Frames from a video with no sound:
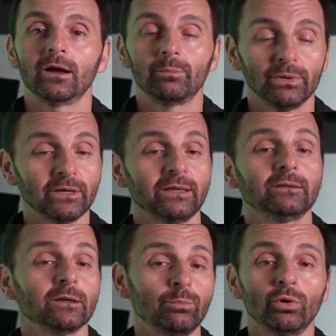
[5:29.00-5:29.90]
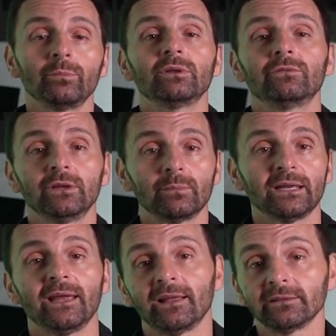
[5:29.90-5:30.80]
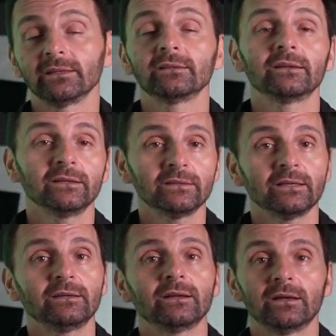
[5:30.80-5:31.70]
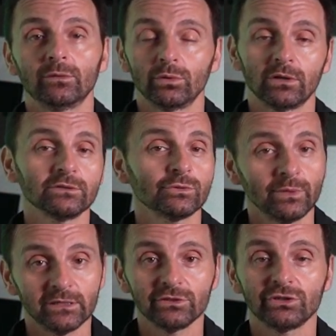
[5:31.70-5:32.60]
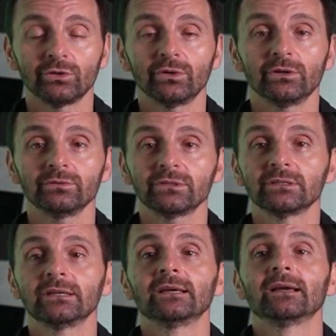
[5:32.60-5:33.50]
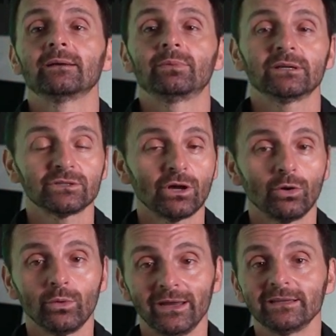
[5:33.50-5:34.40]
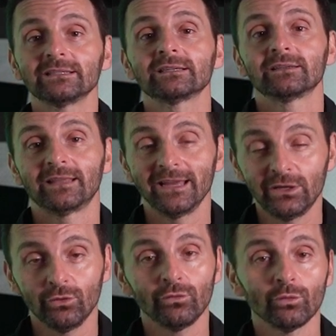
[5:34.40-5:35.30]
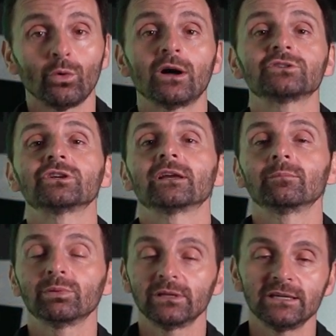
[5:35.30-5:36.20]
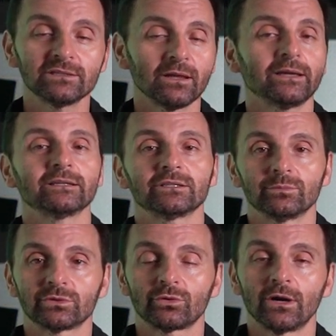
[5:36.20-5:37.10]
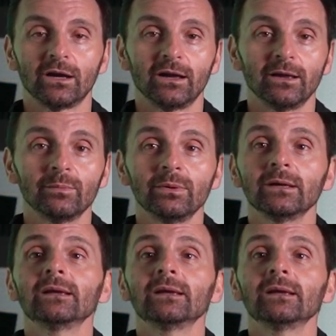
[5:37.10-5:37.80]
book an appointment via my Calendly link that will also be in the show notes. But as always, thank you for watching. Please like and subscribe.